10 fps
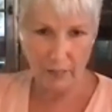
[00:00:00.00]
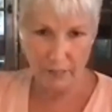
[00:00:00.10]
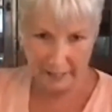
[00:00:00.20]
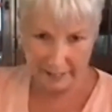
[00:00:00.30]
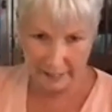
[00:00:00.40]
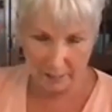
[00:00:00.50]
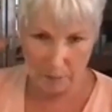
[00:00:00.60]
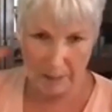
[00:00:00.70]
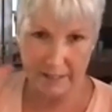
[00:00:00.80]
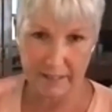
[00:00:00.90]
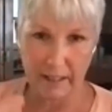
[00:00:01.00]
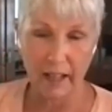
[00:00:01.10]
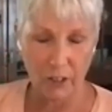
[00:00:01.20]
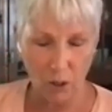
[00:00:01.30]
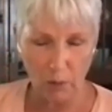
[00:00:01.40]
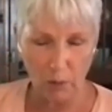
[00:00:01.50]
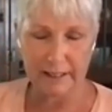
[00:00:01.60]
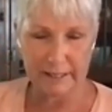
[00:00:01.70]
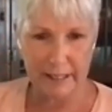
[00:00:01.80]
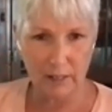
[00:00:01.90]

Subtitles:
they gave me a knowing, a